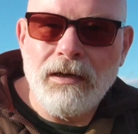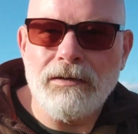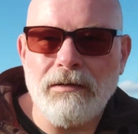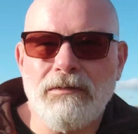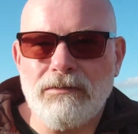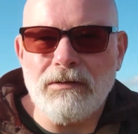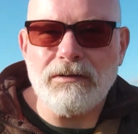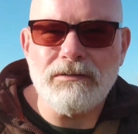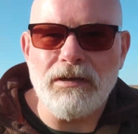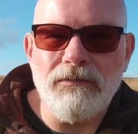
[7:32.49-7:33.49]
So I'm just going
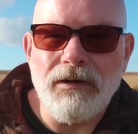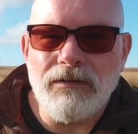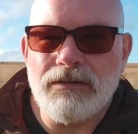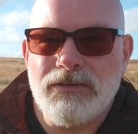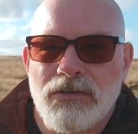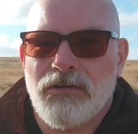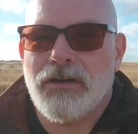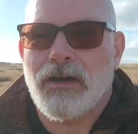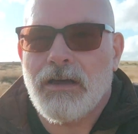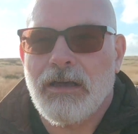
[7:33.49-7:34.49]
to turn around and show
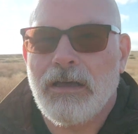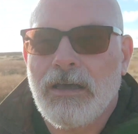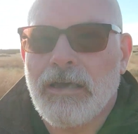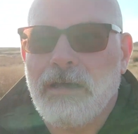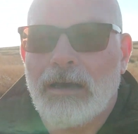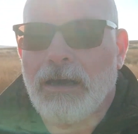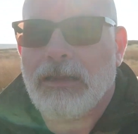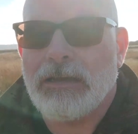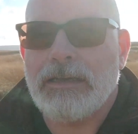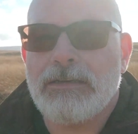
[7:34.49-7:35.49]
you in
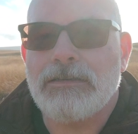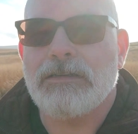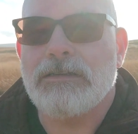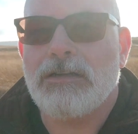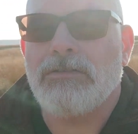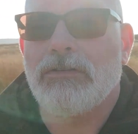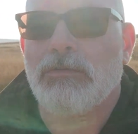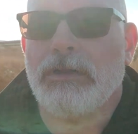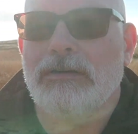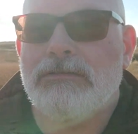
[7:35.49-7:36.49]
the distance. I don't know
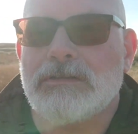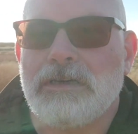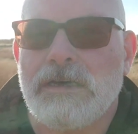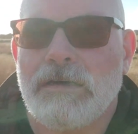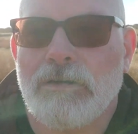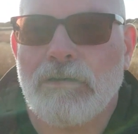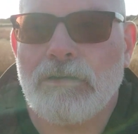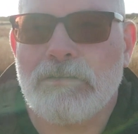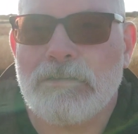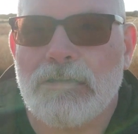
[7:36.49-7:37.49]
whether you'll see it
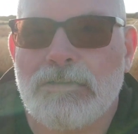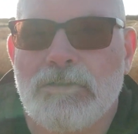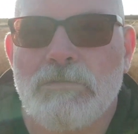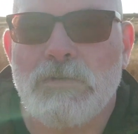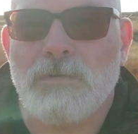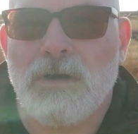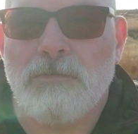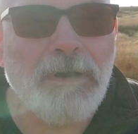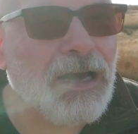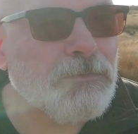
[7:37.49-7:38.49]
because of the sun, but we've
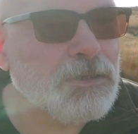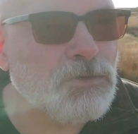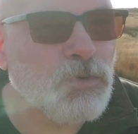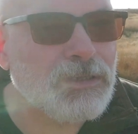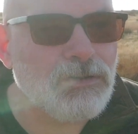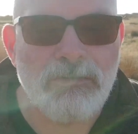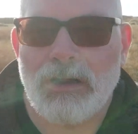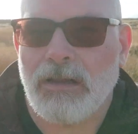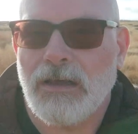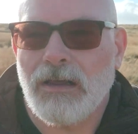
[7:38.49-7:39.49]
got behind me is
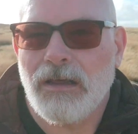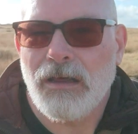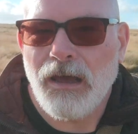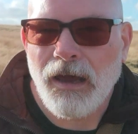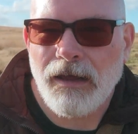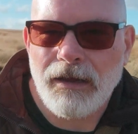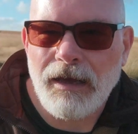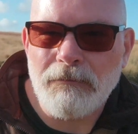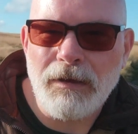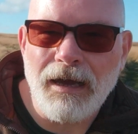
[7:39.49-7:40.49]
Winterhill. And
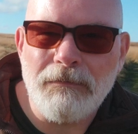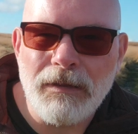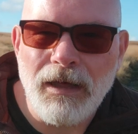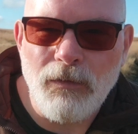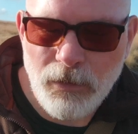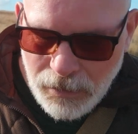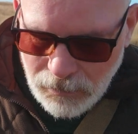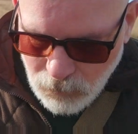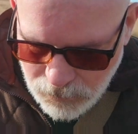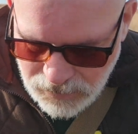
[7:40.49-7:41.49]
again, behind me that way,
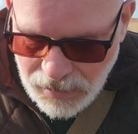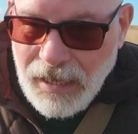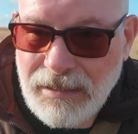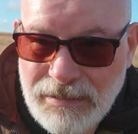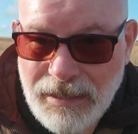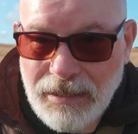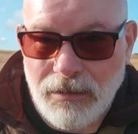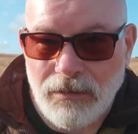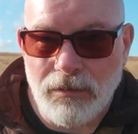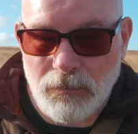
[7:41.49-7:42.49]
which you can't see
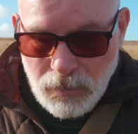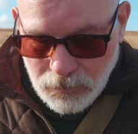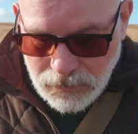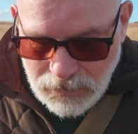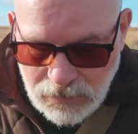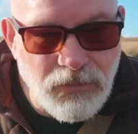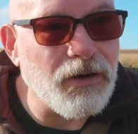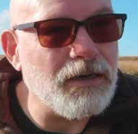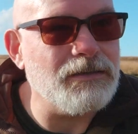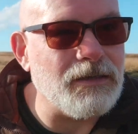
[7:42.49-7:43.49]
at the moment, is
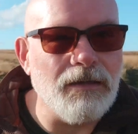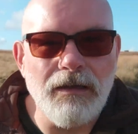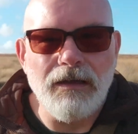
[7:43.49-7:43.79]
Greathill.